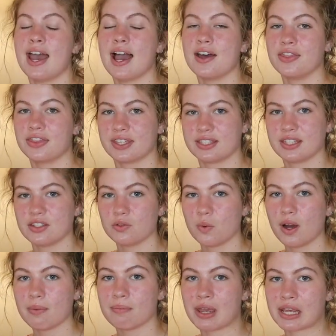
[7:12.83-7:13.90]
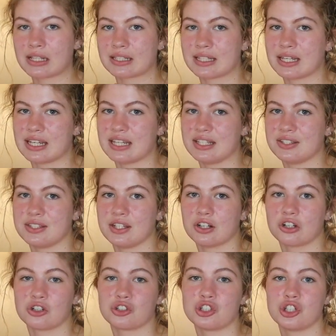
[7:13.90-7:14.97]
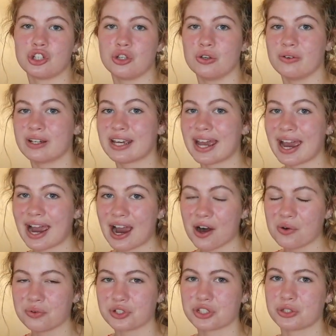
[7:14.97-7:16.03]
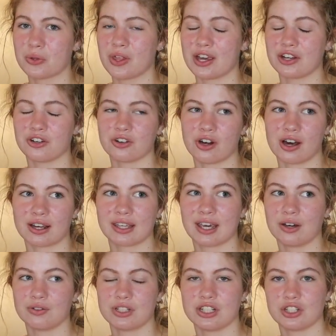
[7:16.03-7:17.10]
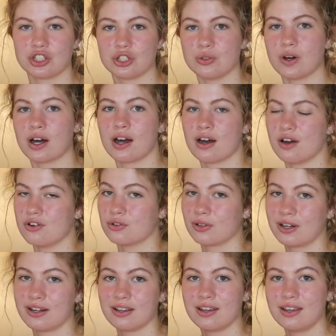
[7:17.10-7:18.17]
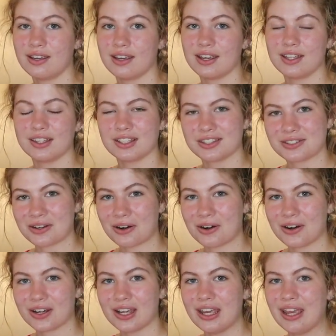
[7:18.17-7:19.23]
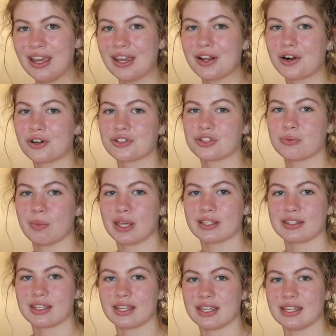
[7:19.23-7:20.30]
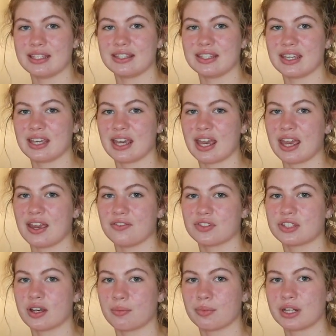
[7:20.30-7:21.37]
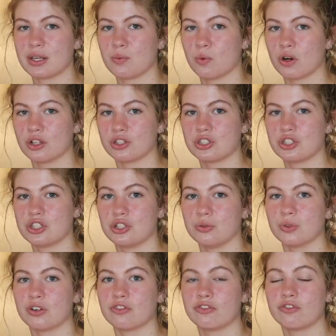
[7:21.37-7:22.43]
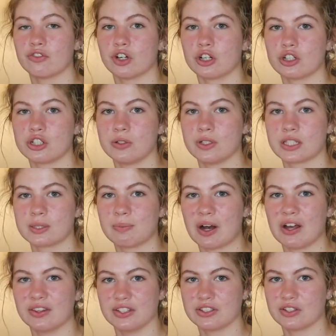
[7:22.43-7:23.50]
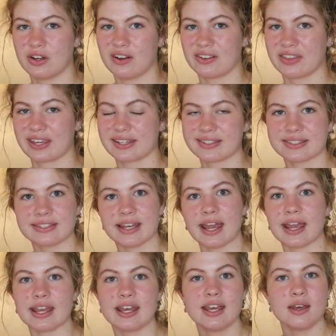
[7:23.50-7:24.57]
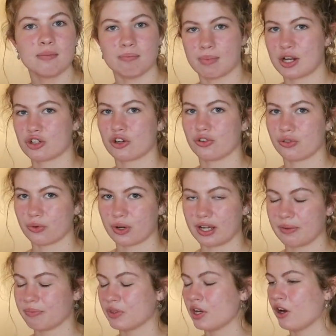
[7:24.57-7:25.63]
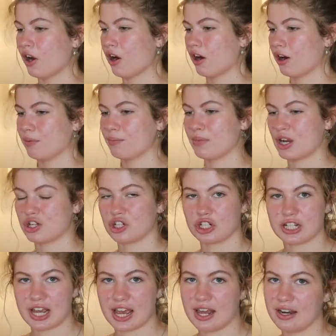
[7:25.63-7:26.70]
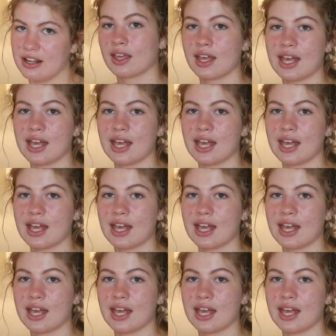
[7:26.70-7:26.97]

And this is what makes it easier to count so that you're not counting to 100 in the song. It also makes it easy if somebody wants to refer to a spot in the song, they can say measure 3 or measure 10.